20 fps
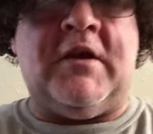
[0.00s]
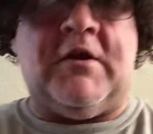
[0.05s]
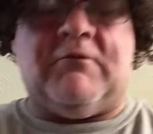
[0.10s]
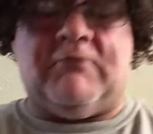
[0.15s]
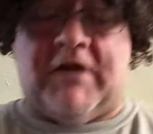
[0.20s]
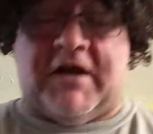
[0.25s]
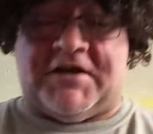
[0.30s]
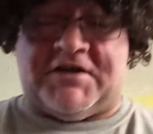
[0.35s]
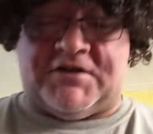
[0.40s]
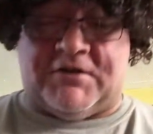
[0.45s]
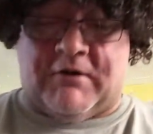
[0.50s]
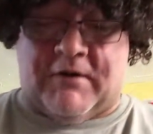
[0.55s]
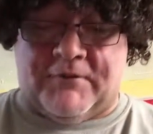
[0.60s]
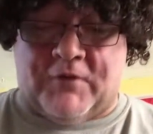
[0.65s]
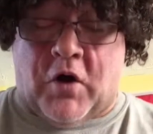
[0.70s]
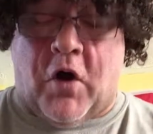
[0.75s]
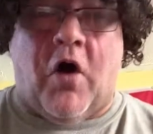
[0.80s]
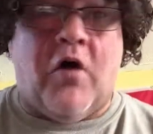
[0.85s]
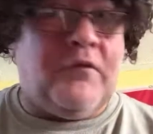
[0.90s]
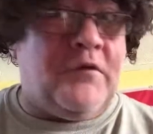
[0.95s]
Right, so I've
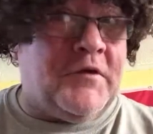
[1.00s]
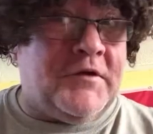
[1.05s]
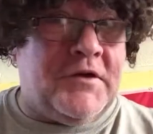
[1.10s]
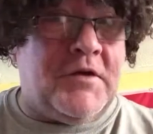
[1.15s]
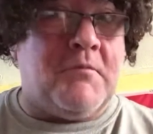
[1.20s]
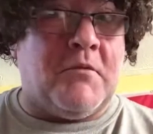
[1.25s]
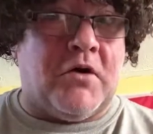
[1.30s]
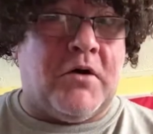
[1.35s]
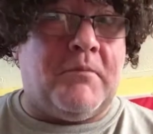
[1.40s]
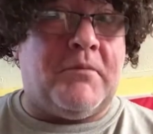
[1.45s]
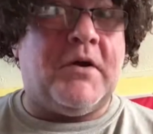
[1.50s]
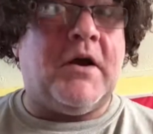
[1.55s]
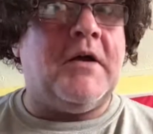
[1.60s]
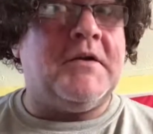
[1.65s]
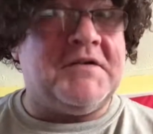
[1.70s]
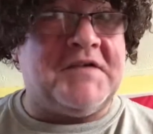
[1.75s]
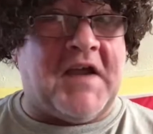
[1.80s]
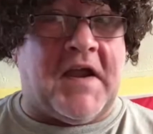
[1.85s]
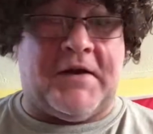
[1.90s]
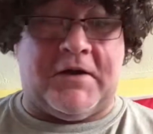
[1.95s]
offered them up,
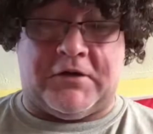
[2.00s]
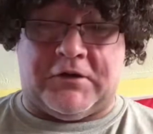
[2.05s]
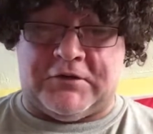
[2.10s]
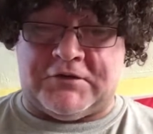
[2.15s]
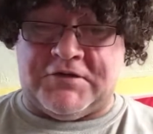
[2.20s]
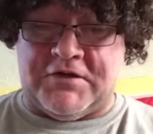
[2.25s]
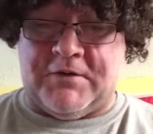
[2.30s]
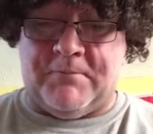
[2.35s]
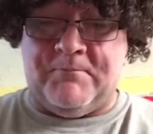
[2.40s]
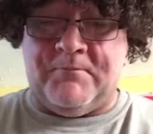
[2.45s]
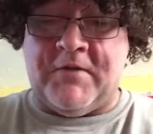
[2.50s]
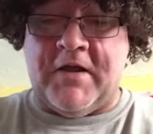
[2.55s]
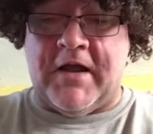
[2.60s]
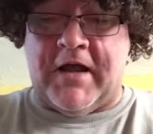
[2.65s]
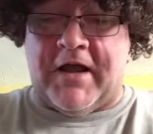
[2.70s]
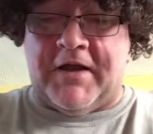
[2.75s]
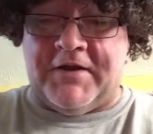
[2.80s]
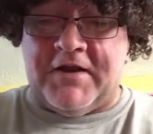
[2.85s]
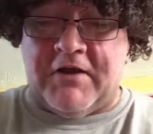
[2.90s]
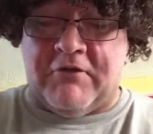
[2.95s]
technical term,
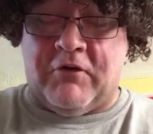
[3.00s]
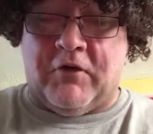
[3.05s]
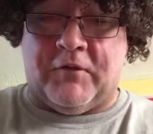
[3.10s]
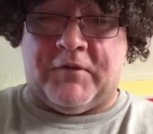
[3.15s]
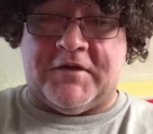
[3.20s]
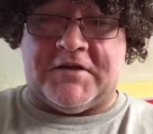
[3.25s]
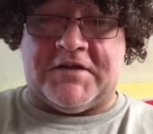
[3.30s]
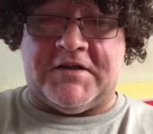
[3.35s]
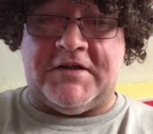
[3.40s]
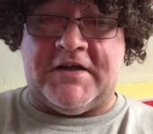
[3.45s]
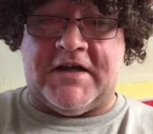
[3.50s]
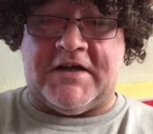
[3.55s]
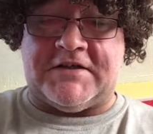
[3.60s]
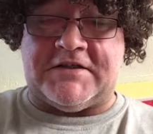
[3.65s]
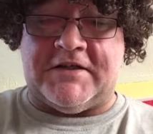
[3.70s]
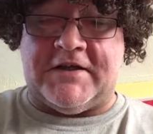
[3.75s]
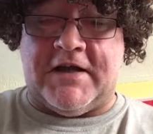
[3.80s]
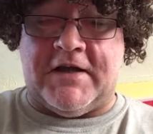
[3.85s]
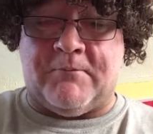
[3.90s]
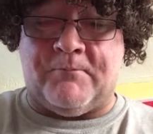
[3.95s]
and they're all fitting
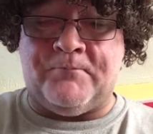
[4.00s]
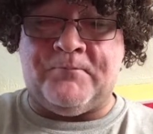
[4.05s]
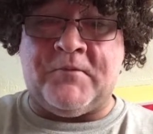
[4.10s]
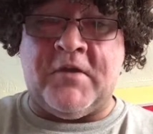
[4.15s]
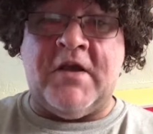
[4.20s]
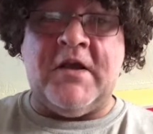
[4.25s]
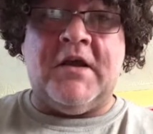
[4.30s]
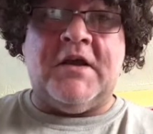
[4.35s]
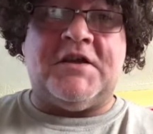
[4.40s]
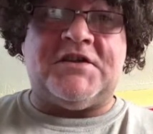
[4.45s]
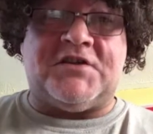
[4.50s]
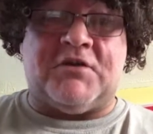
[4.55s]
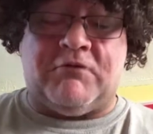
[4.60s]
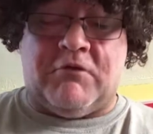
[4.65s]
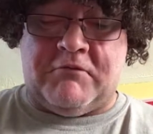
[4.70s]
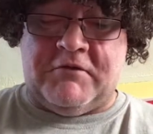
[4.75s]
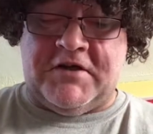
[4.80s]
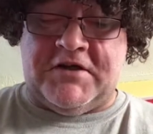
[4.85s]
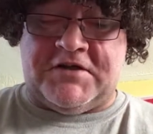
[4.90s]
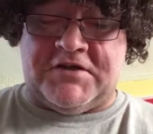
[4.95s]
nicely now. So what
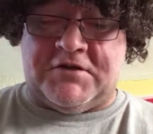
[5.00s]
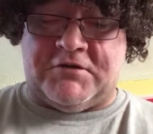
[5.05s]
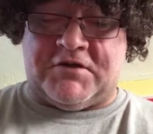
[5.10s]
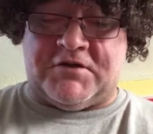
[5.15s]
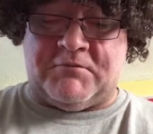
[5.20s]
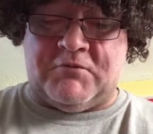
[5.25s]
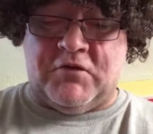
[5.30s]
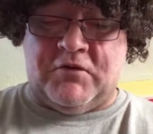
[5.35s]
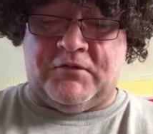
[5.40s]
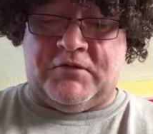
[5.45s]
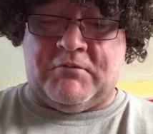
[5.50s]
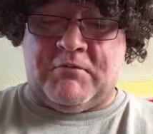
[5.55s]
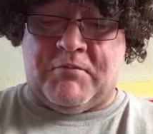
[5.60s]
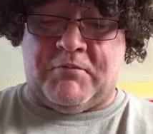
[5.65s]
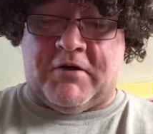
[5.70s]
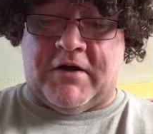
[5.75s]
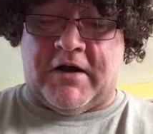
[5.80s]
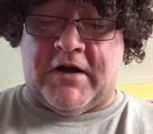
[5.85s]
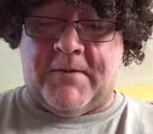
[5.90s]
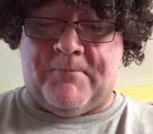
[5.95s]
we need to do is move them
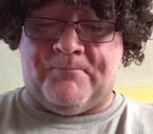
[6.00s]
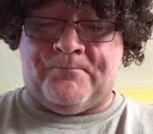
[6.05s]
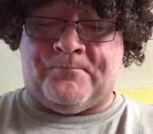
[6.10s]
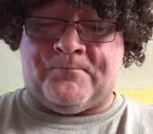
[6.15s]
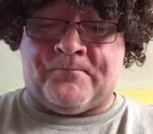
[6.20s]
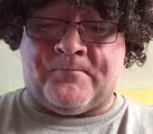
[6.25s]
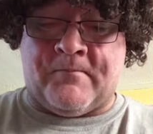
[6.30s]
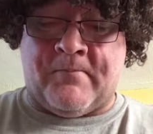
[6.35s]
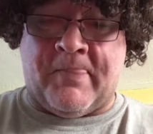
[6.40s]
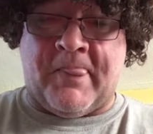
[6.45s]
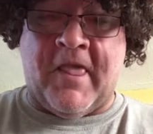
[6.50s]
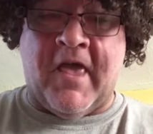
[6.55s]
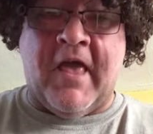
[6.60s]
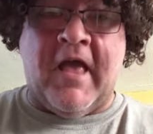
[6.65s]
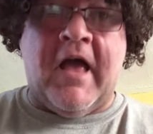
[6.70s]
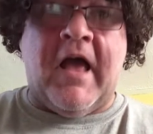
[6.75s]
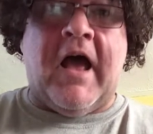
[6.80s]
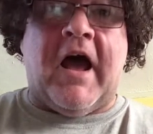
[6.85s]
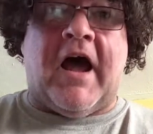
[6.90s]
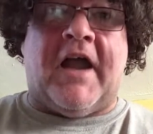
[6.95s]
apart,
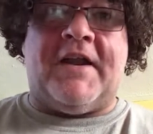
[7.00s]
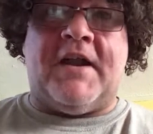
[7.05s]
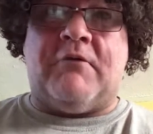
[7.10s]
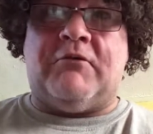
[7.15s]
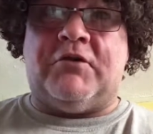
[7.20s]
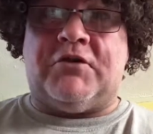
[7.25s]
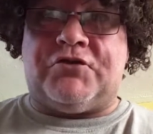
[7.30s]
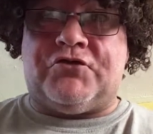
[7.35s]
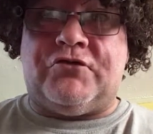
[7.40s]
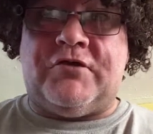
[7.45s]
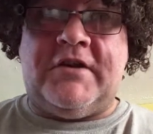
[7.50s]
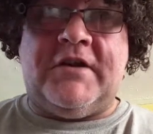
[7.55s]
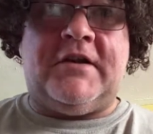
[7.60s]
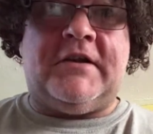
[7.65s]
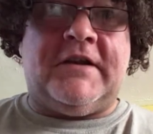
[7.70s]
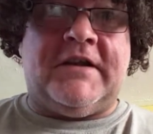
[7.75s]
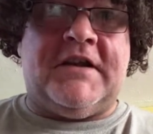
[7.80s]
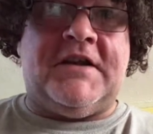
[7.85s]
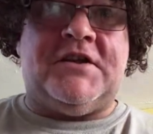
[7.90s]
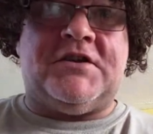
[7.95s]
and now we'll drill
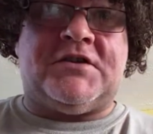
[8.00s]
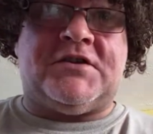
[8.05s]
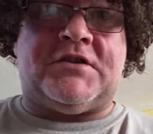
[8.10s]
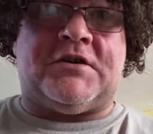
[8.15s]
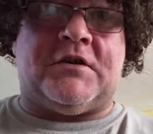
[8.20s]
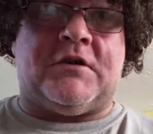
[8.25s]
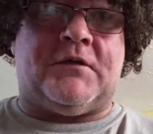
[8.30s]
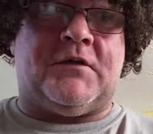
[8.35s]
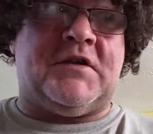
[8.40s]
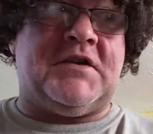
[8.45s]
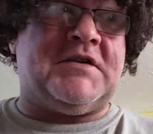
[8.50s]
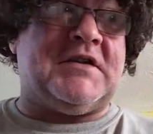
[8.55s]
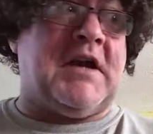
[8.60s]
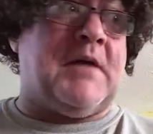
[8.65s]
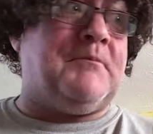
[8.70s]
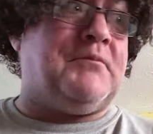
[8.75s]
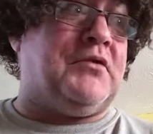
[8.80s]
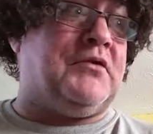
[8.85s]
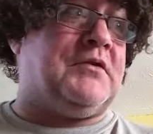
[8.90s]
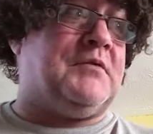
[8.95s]
each surface
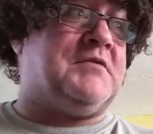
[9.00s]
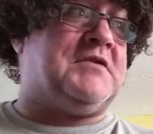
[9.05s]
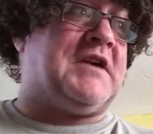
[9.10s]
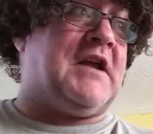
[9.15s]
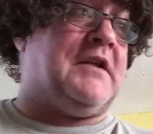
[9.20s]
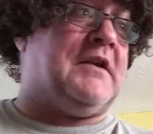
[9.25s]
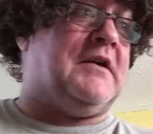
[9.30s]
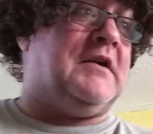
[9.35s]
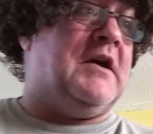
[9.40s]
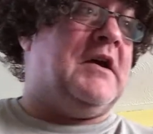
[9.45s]
and put them together.